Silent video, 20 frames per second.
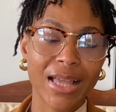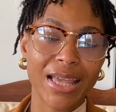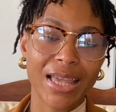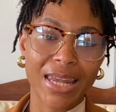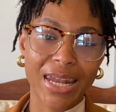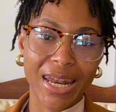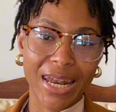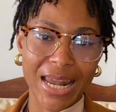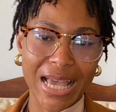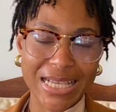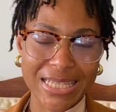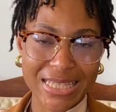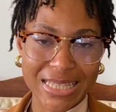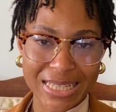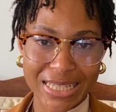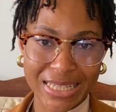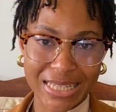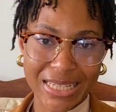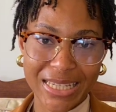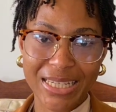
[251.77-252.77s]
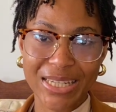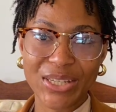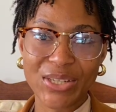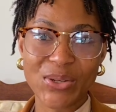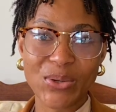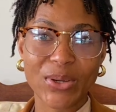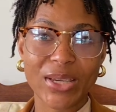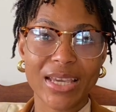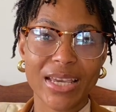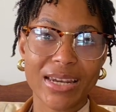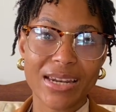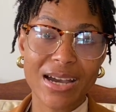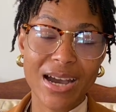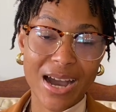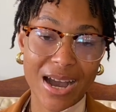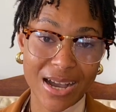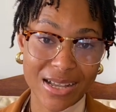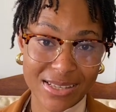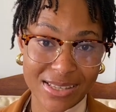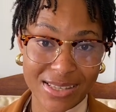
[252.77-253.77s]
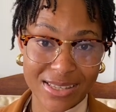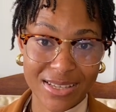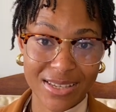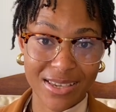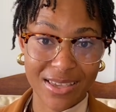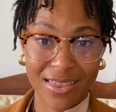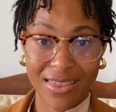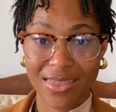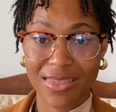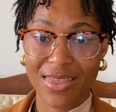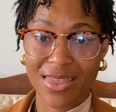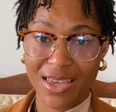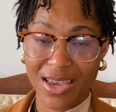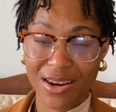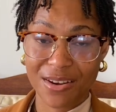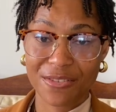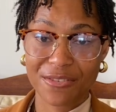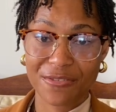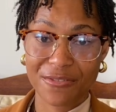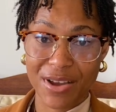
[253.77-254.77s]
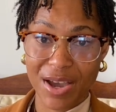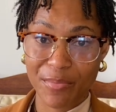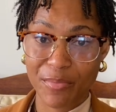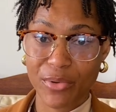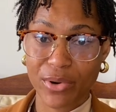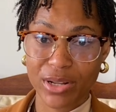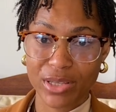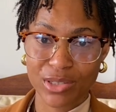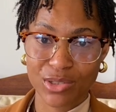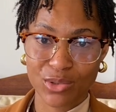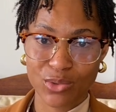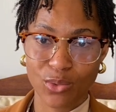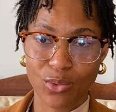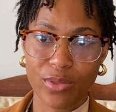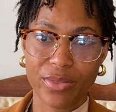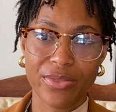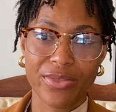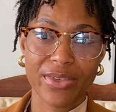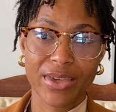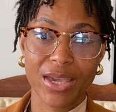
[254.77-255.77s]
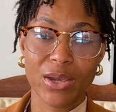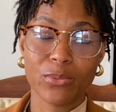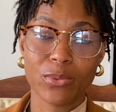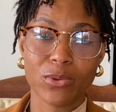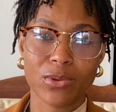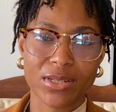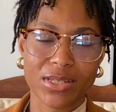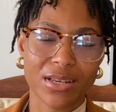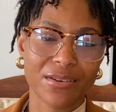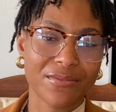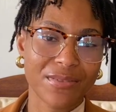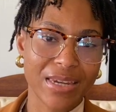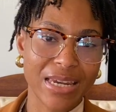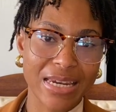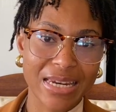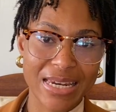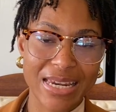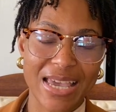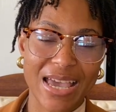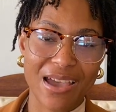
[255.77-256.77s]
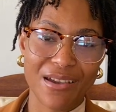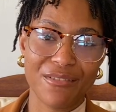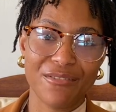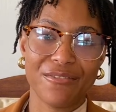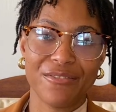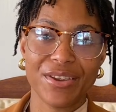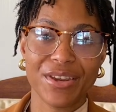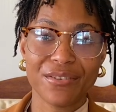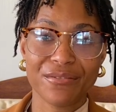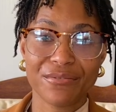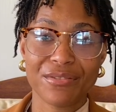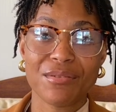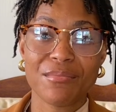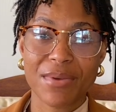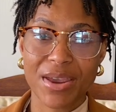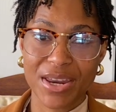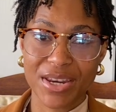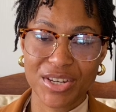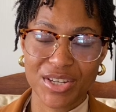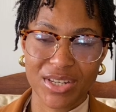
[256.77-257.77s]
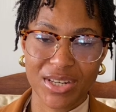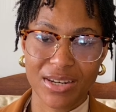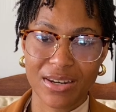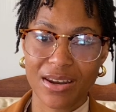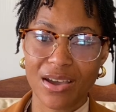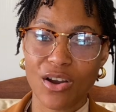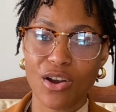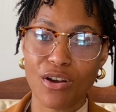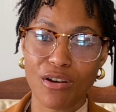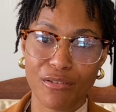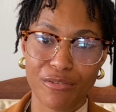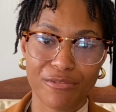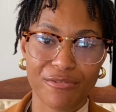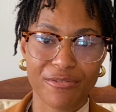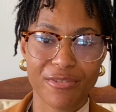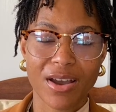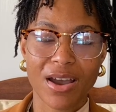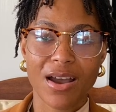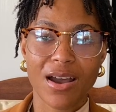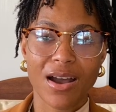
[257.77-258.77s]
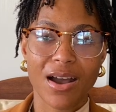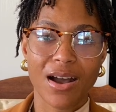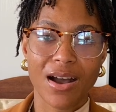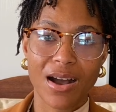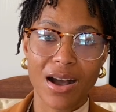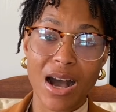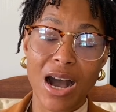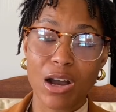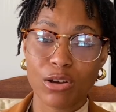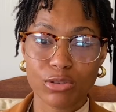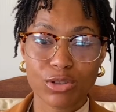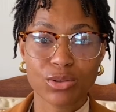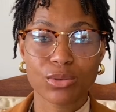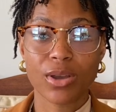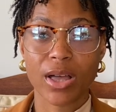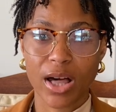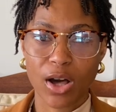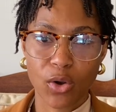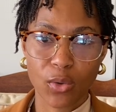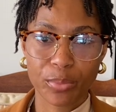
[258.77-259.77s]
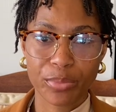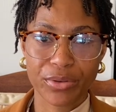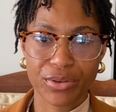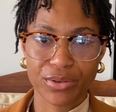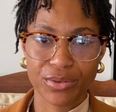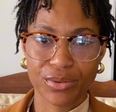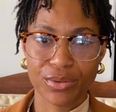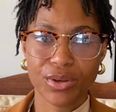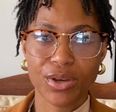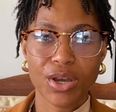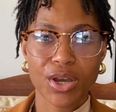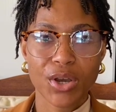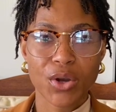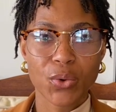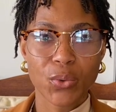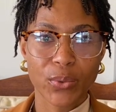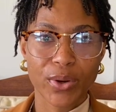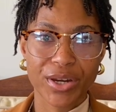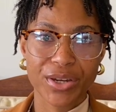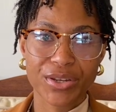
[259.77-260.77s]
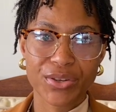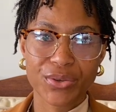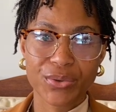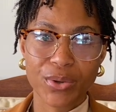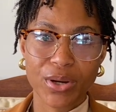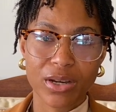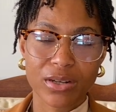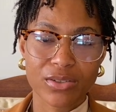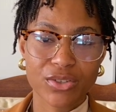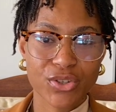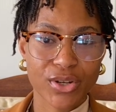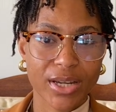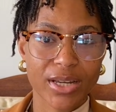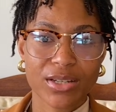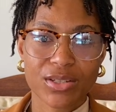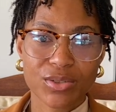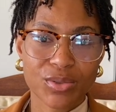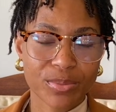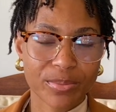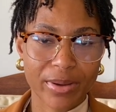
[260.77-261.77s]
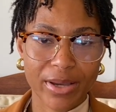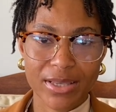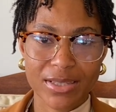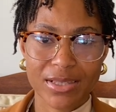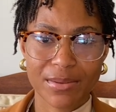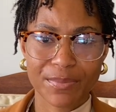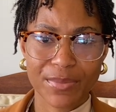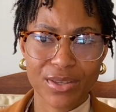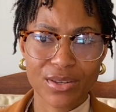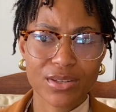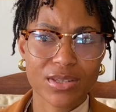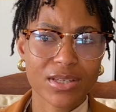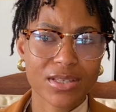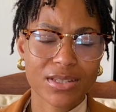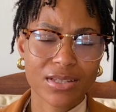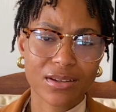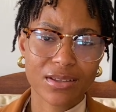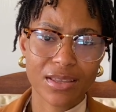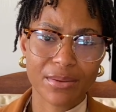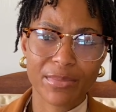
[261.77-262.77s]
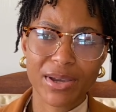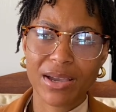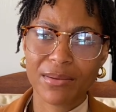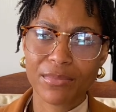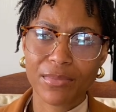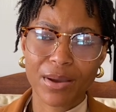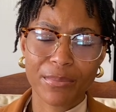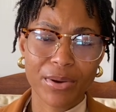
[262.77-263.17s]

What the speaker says: Lastly, you can ask in that fabric store. They will definitely have information of how to help you when you are trying to buy something. You just tell them I'm